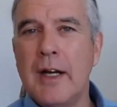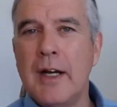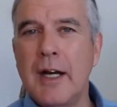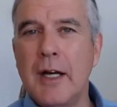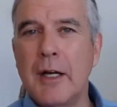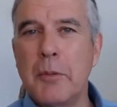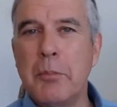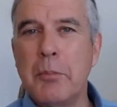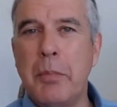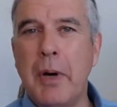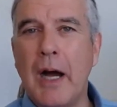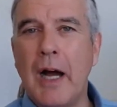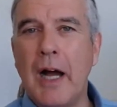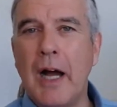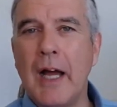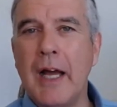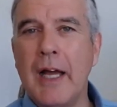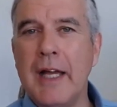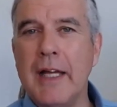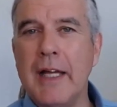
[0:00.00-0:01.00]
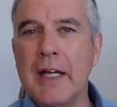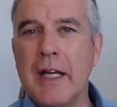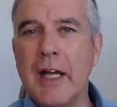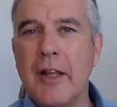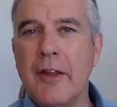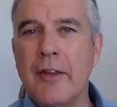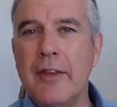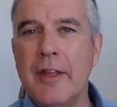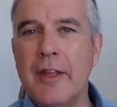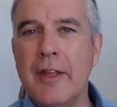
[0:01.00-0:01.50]
uh, by
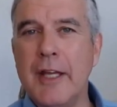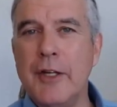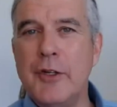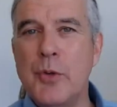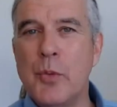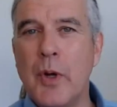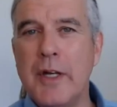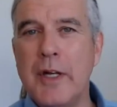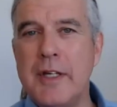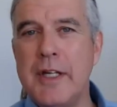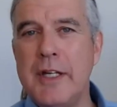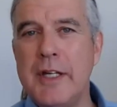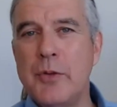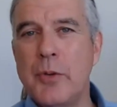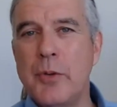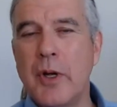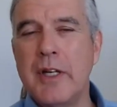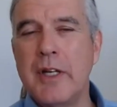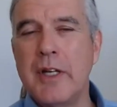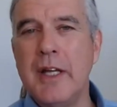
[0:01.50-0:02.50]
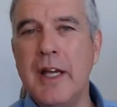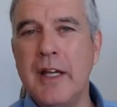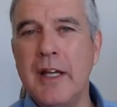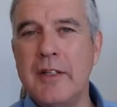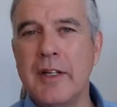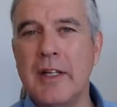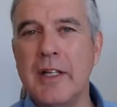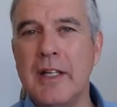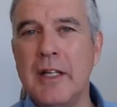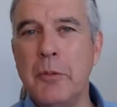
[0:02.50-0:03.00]
the
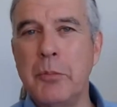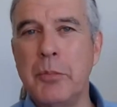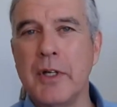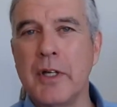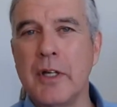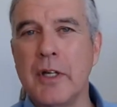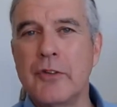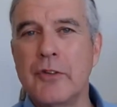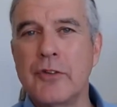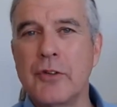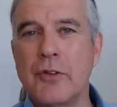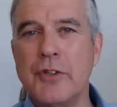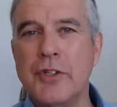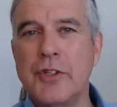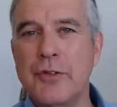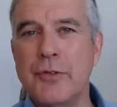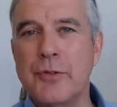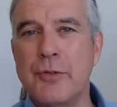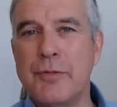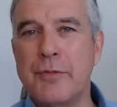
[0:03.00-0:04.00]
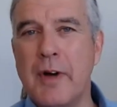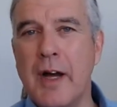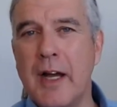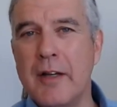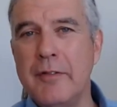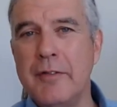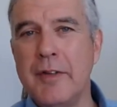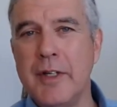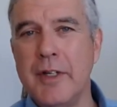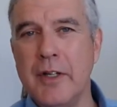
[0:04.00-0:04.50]
2028 Olympics, so just
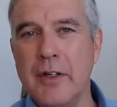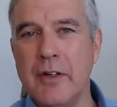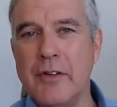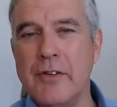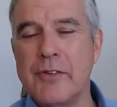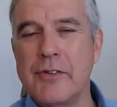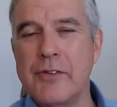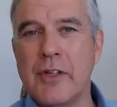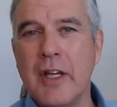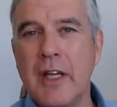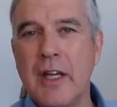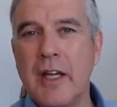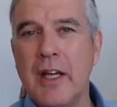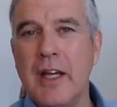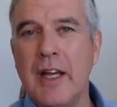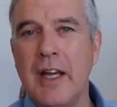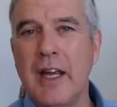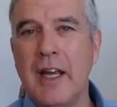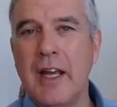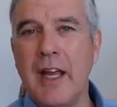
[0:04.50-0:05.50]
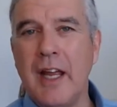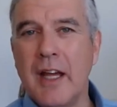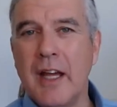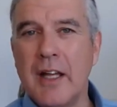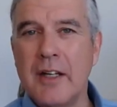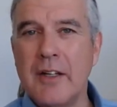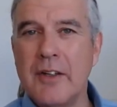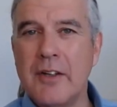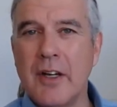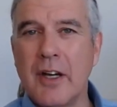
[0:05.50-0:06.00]
five years.
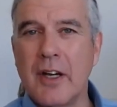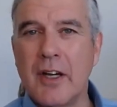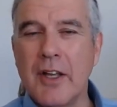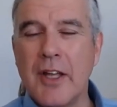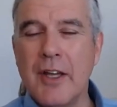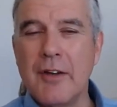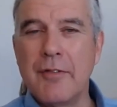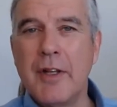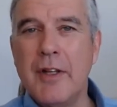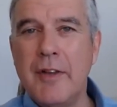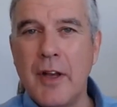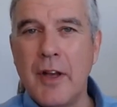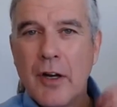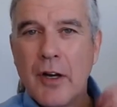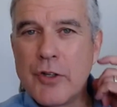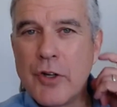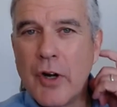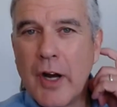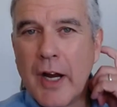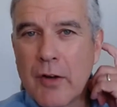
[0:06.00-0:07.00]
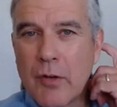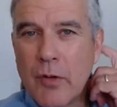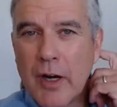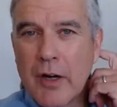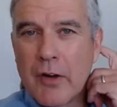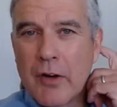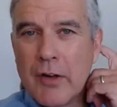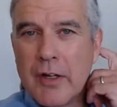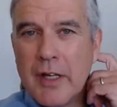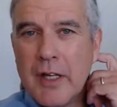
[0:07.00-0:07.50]
And uh, given their track
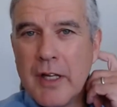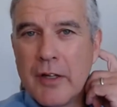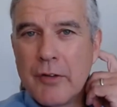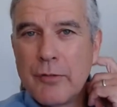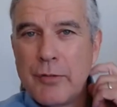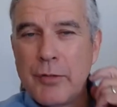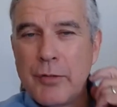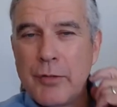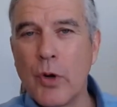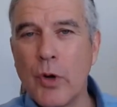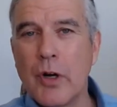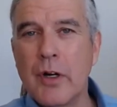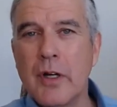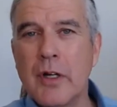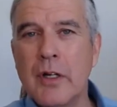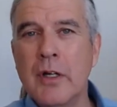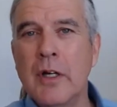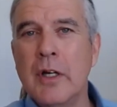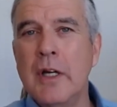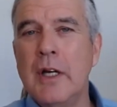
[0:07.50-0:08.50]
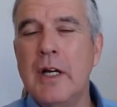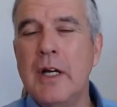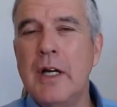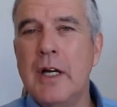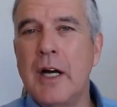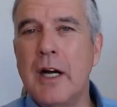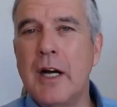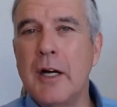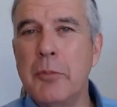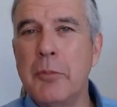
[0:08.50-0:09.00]
record in Florida
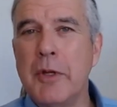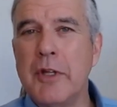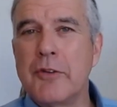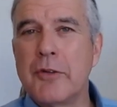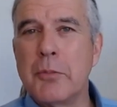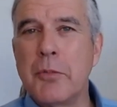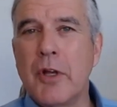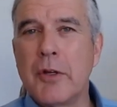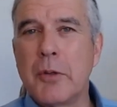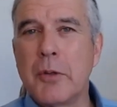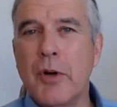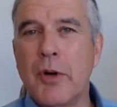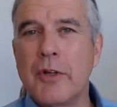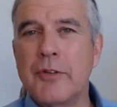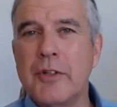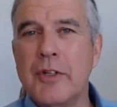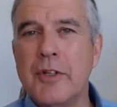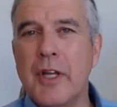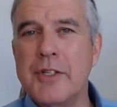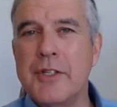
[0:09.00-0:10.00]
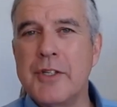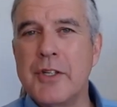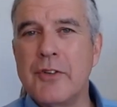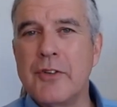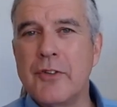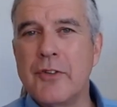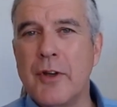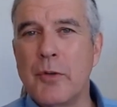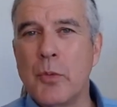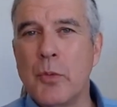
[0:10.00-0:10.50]
um, and some other
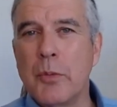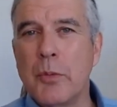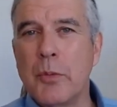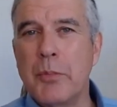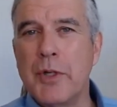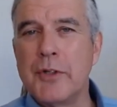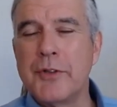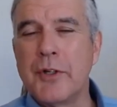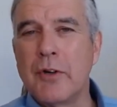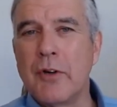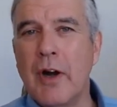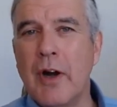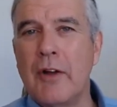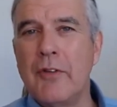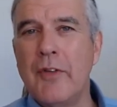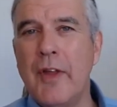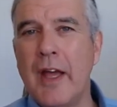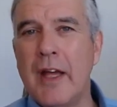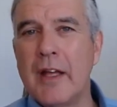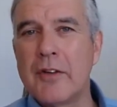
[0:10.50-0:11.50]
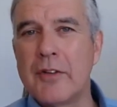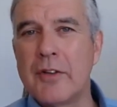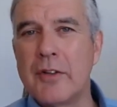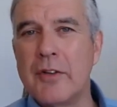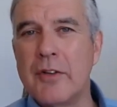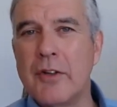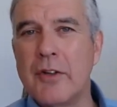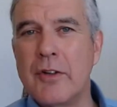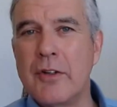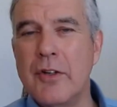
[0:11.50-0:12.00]
presentations that were built around that
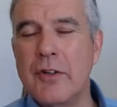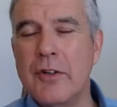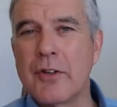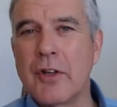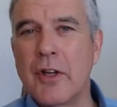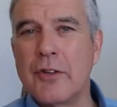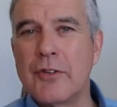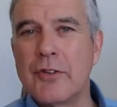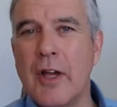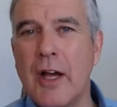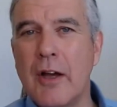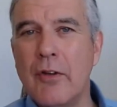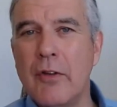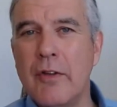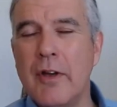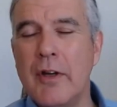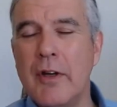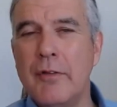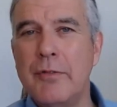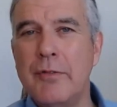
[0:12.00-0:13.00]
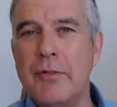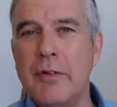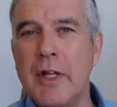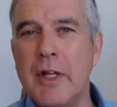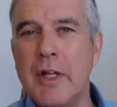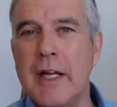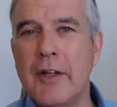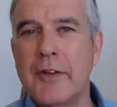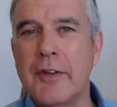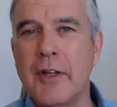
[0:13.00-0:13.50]
to discuss how they've
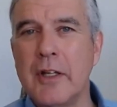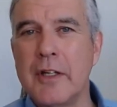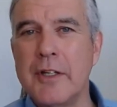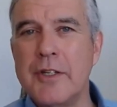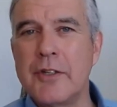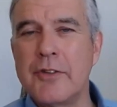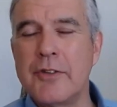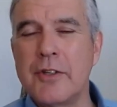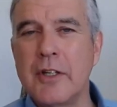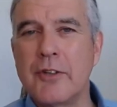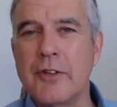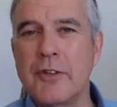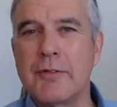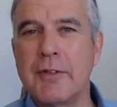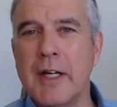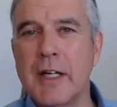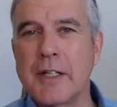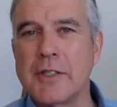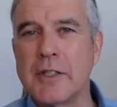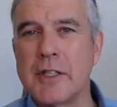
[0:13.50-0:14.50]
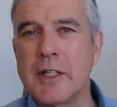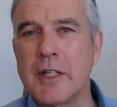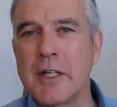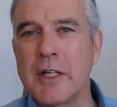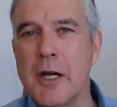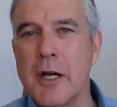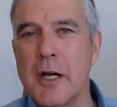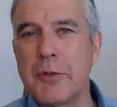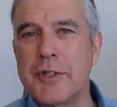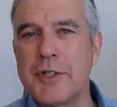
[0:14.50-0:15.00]
laid out the logistics of actually
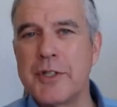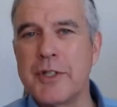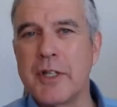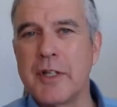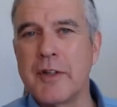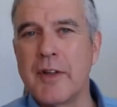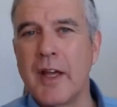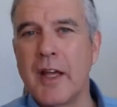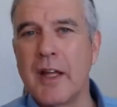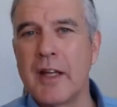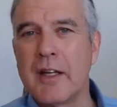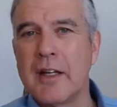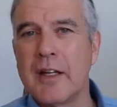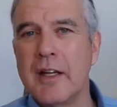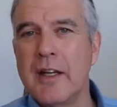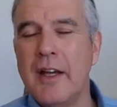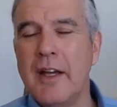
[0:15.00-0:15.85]
accomplishing that,